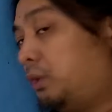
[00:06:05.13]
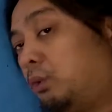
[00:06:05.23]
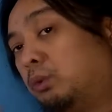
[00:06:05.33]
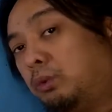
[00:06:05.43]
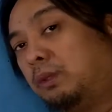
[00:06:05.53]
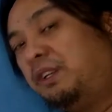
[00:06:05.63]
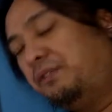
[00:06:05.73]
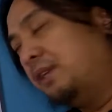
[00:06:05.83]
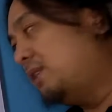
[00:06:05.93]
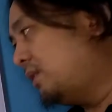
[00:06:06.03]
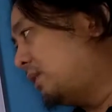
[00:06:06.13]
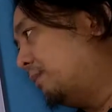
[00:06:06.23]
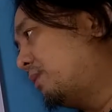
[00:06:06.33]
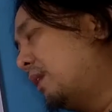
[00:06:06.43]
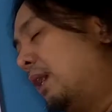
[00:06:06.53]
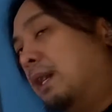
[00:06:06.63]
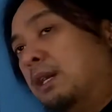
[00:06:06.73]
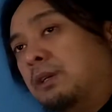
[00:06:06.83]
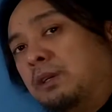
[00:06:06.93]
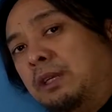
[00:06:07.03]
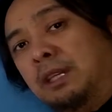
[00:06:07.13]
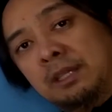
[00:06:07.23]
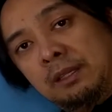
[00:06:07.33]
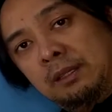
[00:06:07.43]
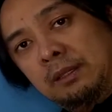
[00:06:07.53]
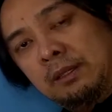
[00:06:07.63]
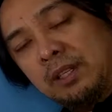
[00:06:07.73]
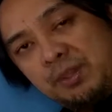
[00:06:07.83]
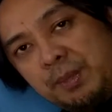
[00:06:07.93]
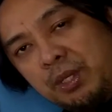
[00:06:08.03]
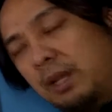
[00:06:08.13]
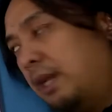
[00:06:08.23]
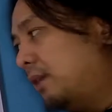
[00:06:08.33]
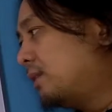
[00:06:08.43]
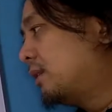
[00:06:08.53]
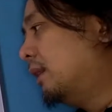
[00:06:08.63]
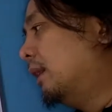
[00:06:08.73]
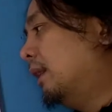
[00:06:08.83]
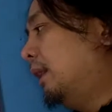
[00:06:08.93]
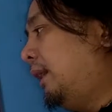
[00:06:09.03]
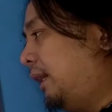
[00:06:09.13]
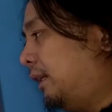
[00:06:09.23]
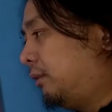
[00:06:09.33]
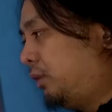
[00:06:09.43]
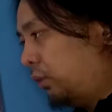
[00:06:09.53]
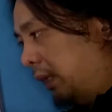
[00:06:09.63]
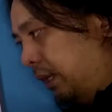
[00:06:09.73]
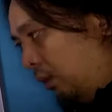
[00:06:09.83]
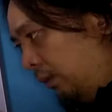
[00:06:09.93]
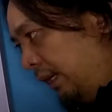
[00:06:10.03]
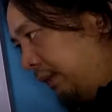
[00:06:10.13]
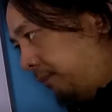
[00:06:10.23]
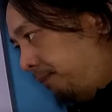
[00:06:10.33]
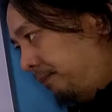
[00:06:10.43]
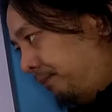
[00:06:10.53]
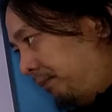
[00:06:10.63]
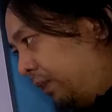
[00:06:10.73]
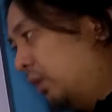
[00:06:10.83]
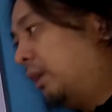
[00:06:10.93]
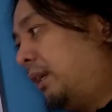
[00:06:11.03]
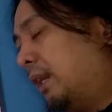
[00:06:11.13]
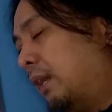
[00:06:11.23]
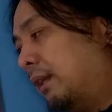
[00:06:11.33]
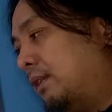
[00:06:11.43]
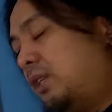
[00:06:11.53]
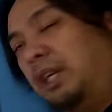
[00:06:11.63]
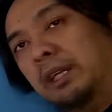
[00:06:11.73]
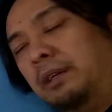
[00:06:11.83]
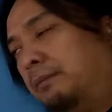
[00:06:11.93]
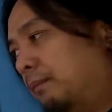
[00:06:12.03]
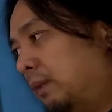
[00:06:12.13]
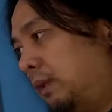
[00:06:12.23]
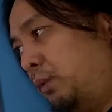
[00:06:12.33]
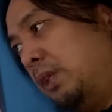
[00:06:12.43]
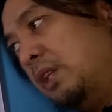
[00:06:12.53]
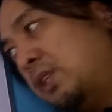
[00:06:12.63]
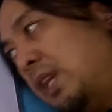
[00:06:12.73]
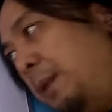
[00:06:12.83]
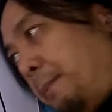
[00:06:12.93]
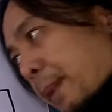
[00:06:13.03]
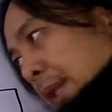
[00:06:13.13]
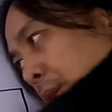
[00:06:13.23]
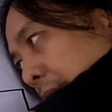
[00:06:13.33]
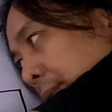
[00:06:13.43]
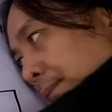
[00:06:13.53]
you go to three-phase systems in transmission lines. And you can now get your inductance here. It's the same pattern,